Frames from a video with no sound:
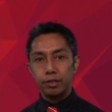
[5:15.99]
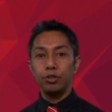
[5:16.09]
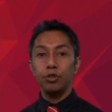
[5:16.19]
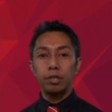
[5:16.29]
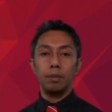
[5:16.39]

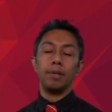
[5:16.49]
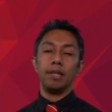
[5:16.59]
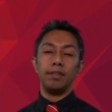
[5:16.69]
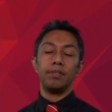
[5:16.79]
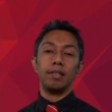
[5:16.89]
used to
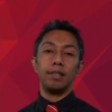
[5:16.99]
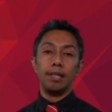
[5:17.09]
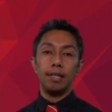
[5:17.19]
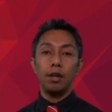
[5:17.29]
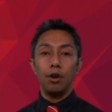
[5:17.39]
believe that
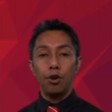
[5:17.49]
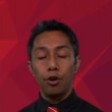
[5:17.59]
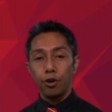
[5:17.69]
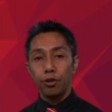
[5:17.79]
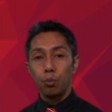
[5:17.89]
the
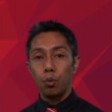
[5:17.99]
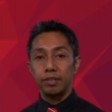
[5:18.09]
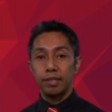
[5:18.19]
Earth was